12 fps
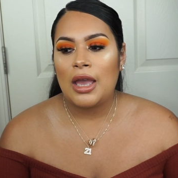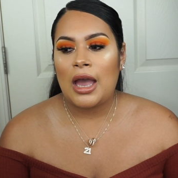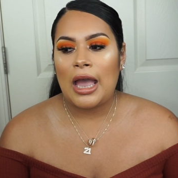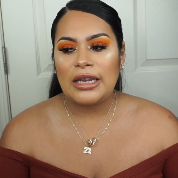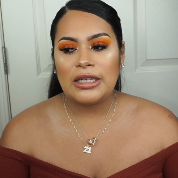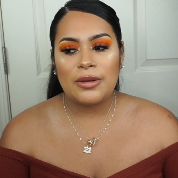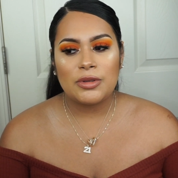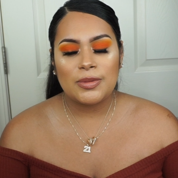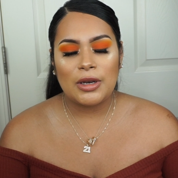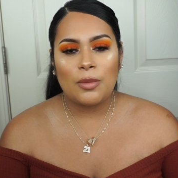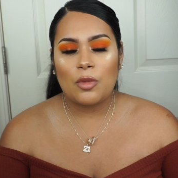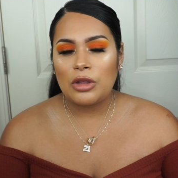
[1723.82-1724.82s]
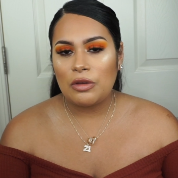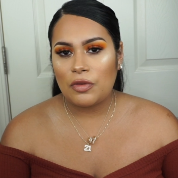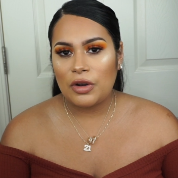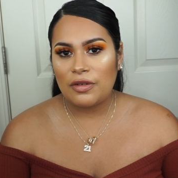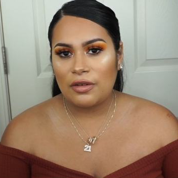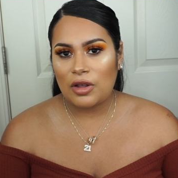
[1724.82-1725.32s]
I ended up spending more than
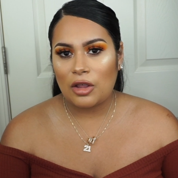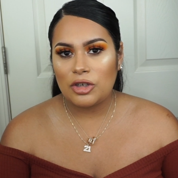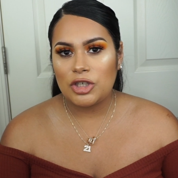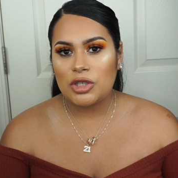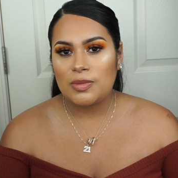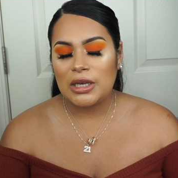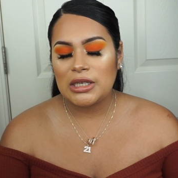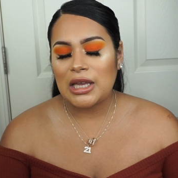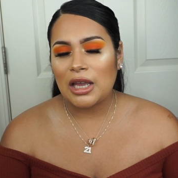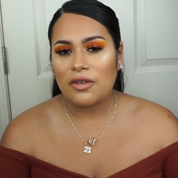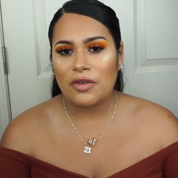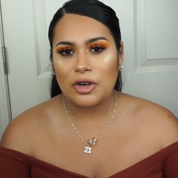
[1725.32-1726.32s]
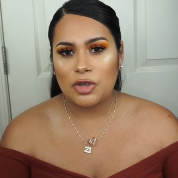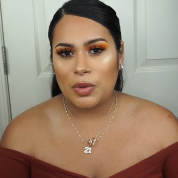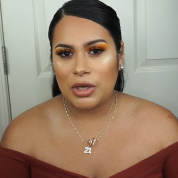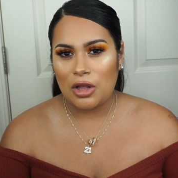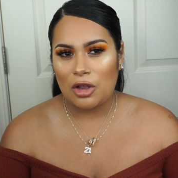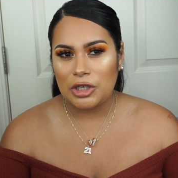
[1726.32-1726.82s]
$45 just because I gave her a
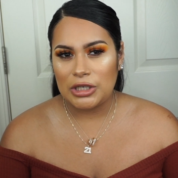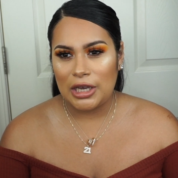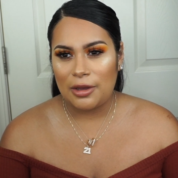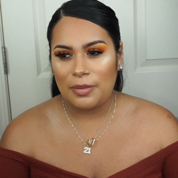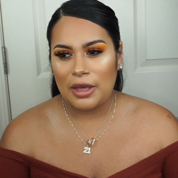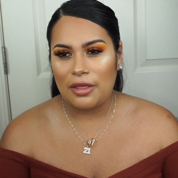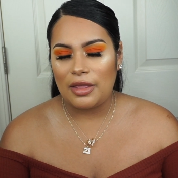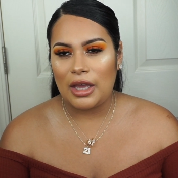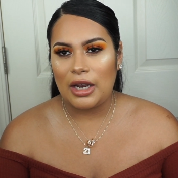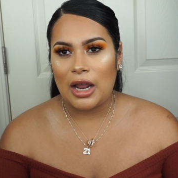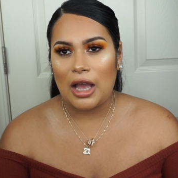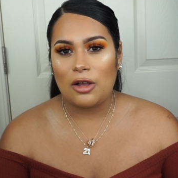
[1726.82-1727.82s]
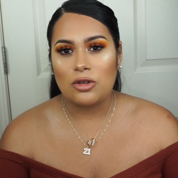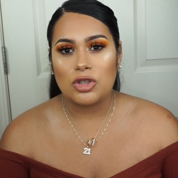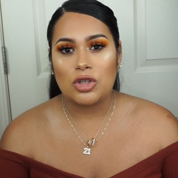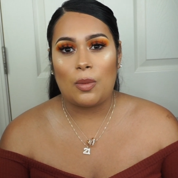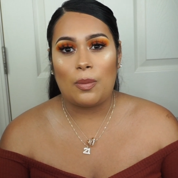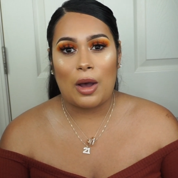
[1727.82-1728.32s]
$20 tip, and then I
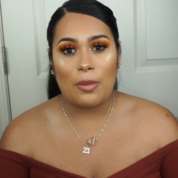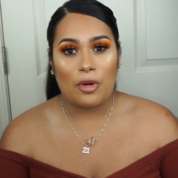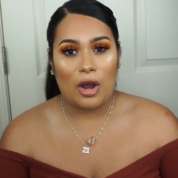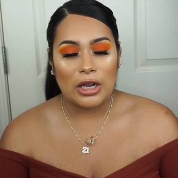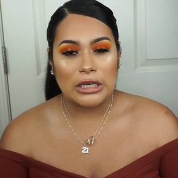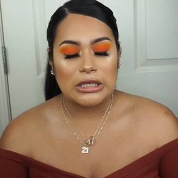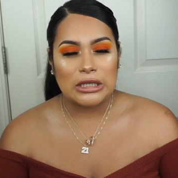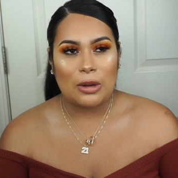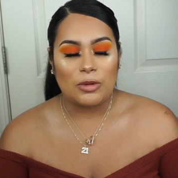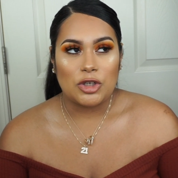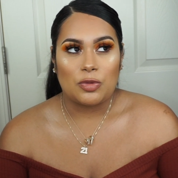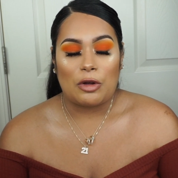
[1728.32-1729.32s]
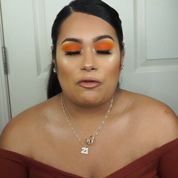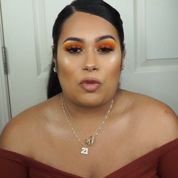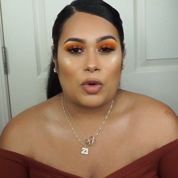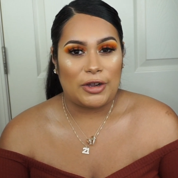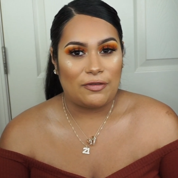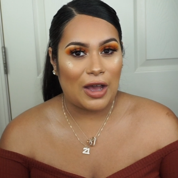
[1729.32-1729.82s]
also bought products that was around
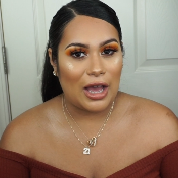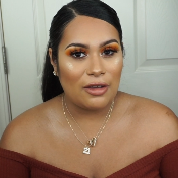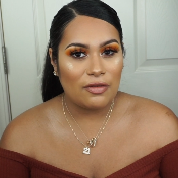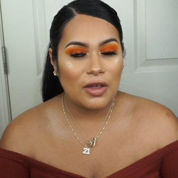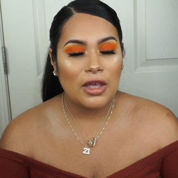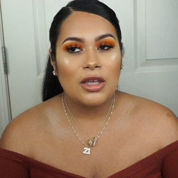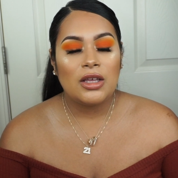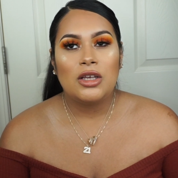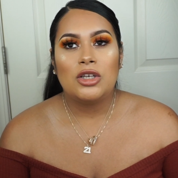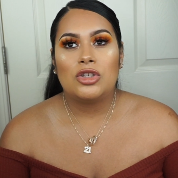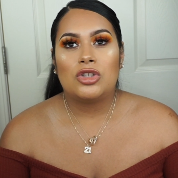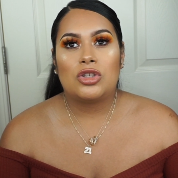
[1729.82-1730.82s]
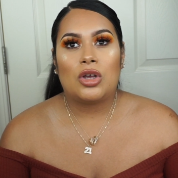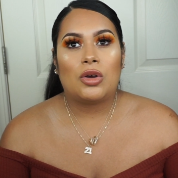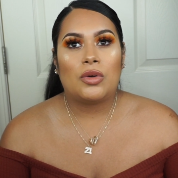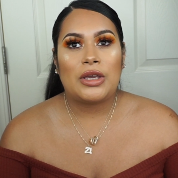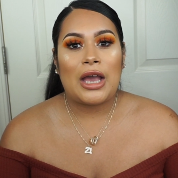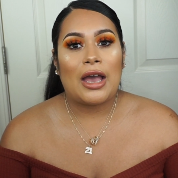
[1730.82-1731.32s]
$45.
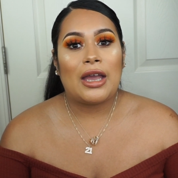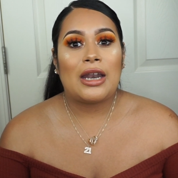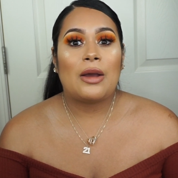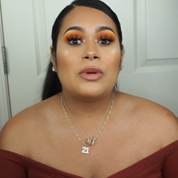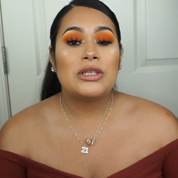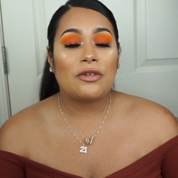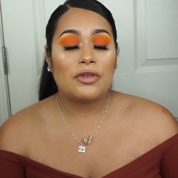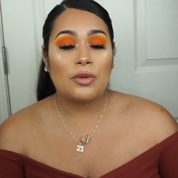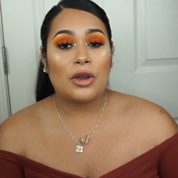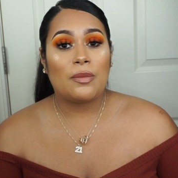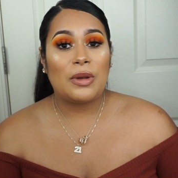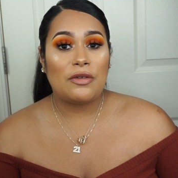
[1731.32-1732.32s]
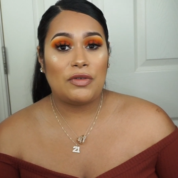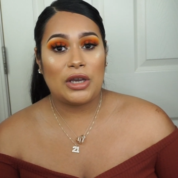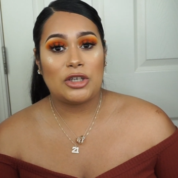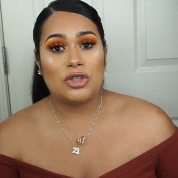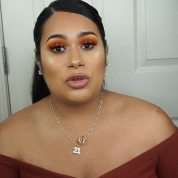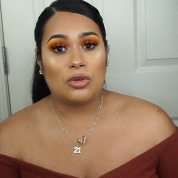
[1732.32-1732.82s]
So yeah, and I would definitely recommend, if you
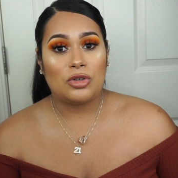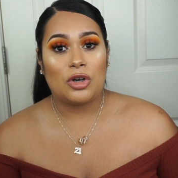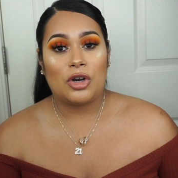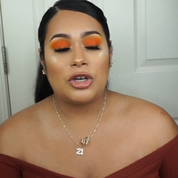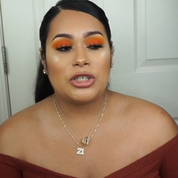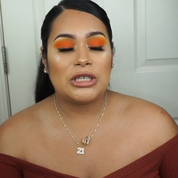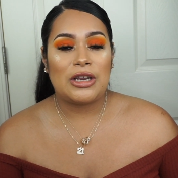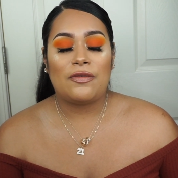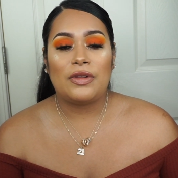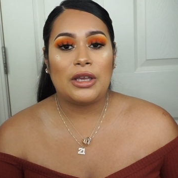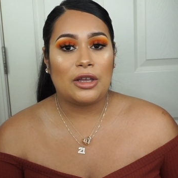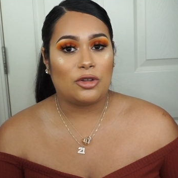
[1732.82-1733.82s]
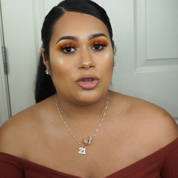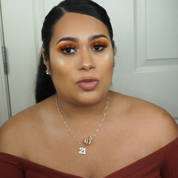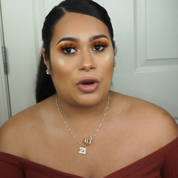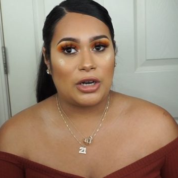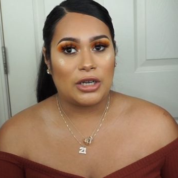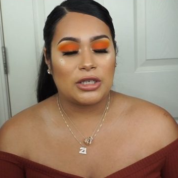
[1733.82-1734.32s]
guys do go to her, to definitely get those
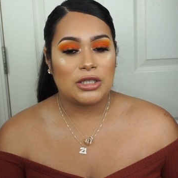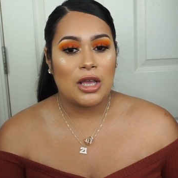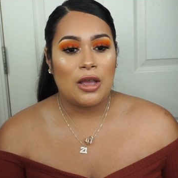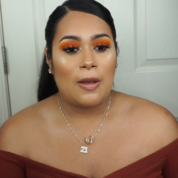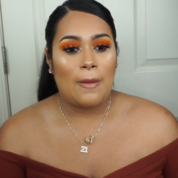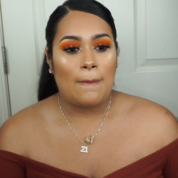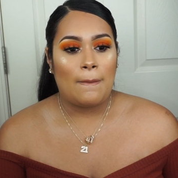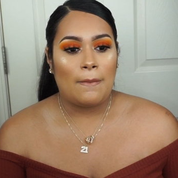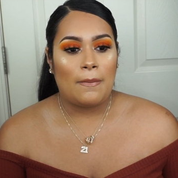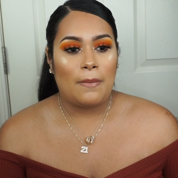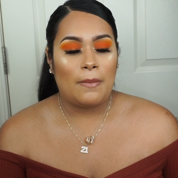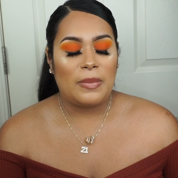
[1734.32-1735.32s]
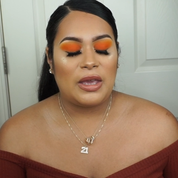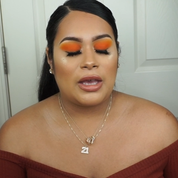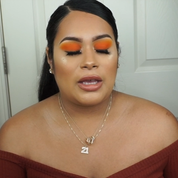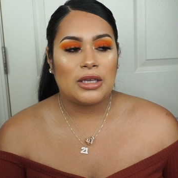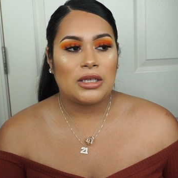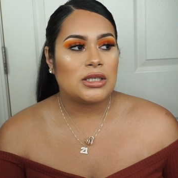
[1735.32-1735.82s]
products,
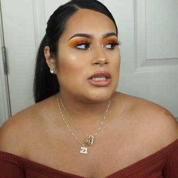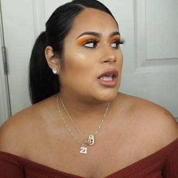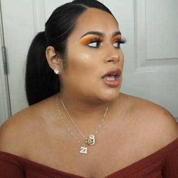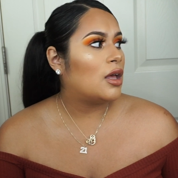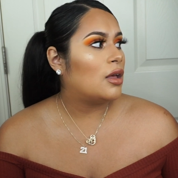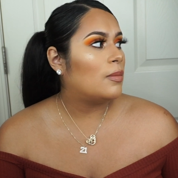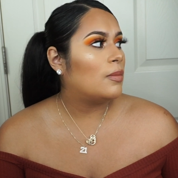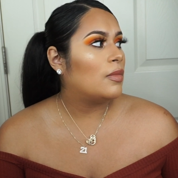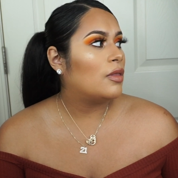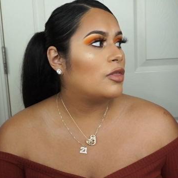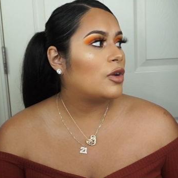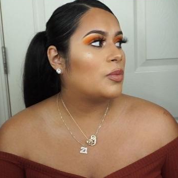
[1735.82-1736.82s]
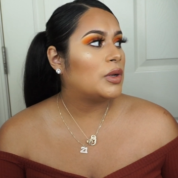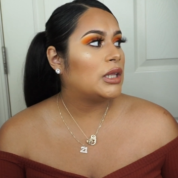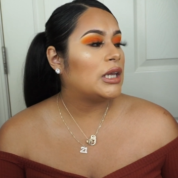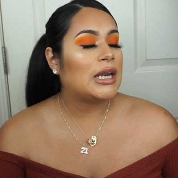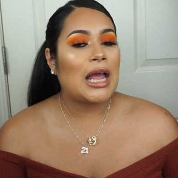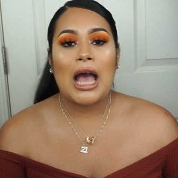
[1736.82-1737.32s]
because they're
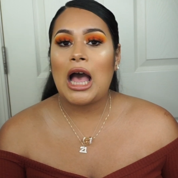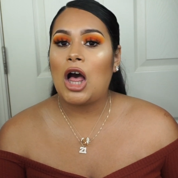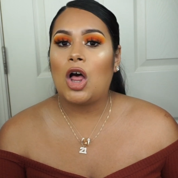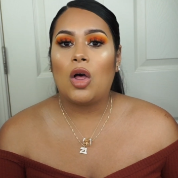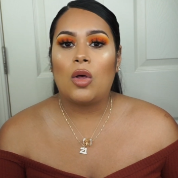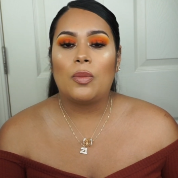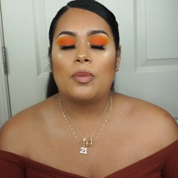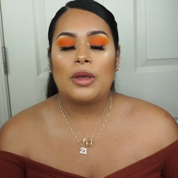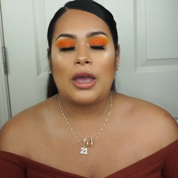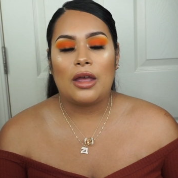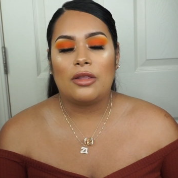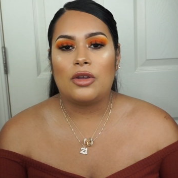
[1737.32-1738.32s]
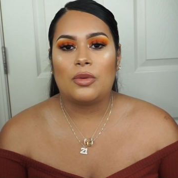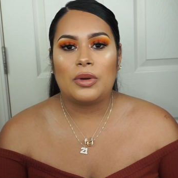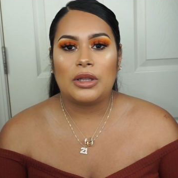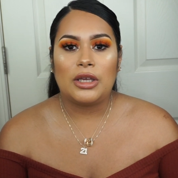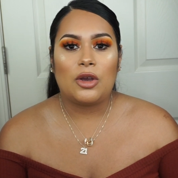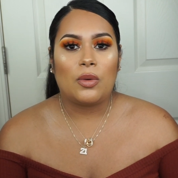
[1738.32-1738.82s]
really going to help, and they're
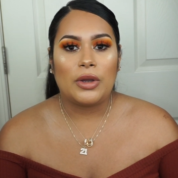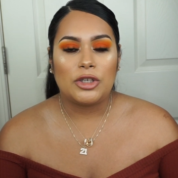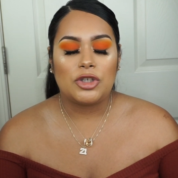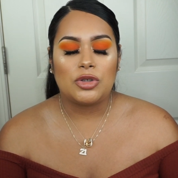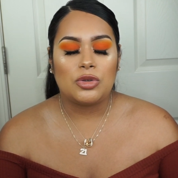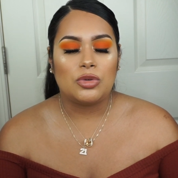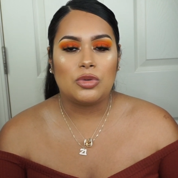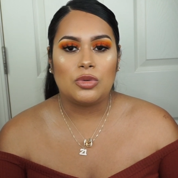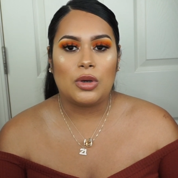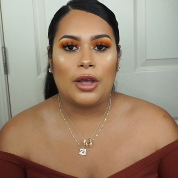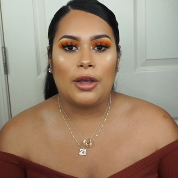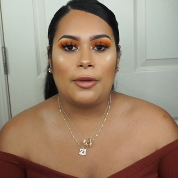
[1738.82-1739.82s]
really going to